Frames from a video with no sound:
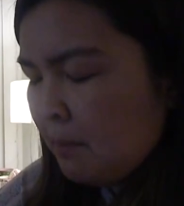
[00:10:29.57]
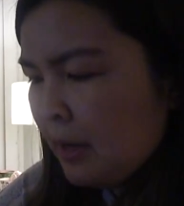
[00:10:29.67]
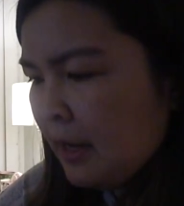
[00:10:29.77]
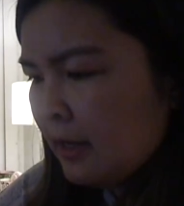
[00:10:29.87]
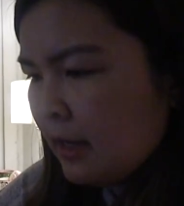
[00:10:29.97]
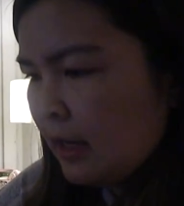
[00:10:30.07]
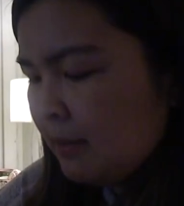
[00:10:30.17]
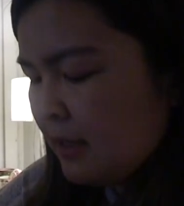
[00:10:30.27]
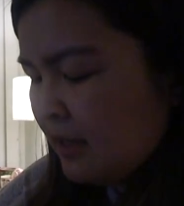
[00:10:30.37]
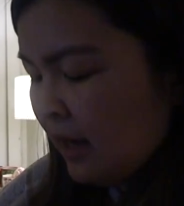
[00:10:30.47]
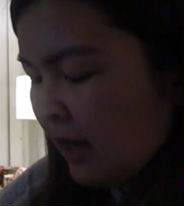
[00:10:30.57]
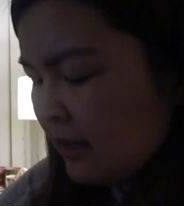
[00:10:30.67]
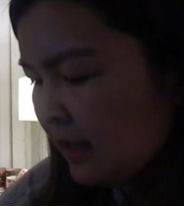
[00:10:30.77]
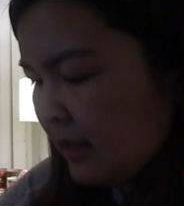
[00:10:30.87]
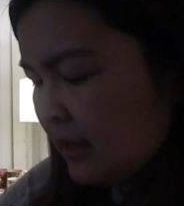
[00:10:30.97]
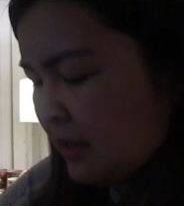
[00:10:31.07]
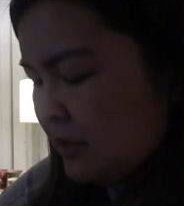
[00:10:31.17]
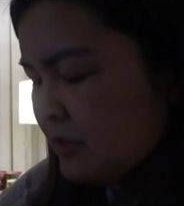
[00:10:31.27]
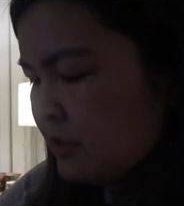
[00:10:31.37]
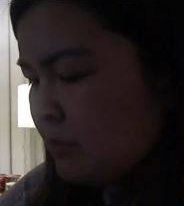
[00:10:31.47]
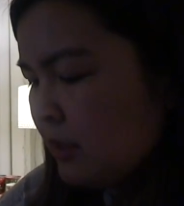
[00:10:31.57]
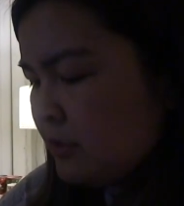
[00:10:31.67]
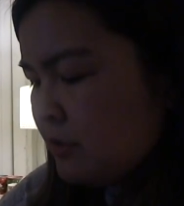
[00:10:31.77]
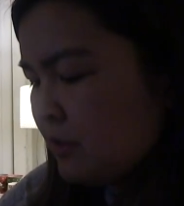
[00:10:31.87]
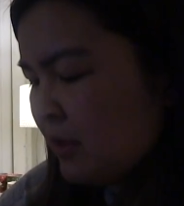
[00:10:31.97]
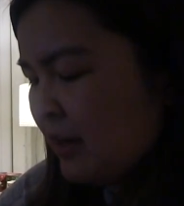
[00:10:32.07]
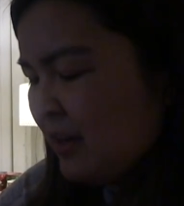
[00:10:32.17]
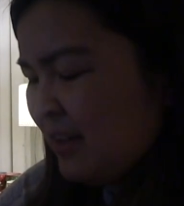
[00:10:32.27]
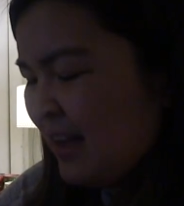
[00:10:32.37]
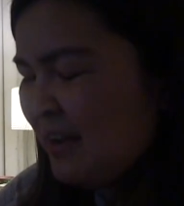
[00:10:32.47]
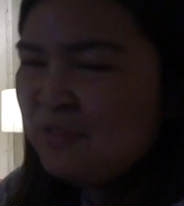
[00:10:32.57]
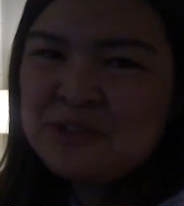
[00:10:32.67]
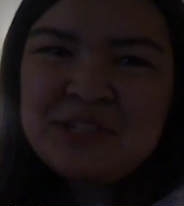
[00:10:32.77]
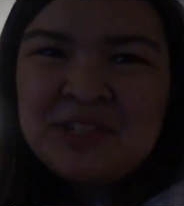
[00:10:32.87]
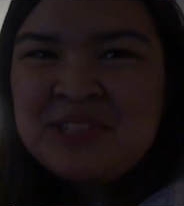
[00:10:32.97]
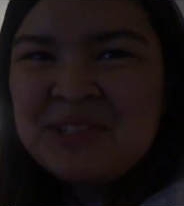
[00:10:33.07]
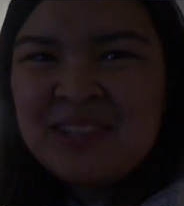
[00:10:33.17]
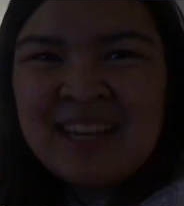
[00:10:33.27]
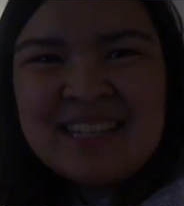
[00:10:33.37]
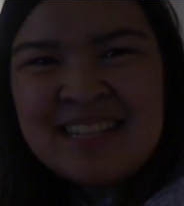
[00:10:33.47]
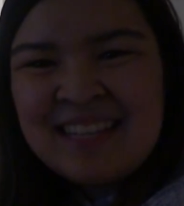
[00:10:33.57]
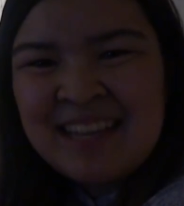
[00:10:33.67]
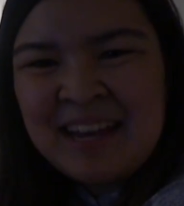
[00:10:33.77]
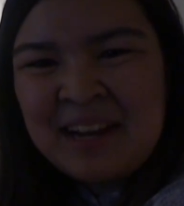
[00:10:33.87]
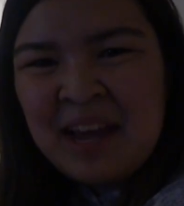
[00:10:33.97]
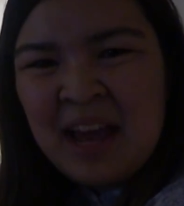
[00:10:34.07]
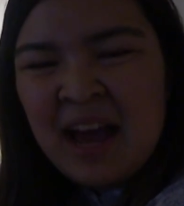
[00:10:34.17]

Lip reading: But I mean, yeah, like here's a small tutorial, and if you're still too lazy, then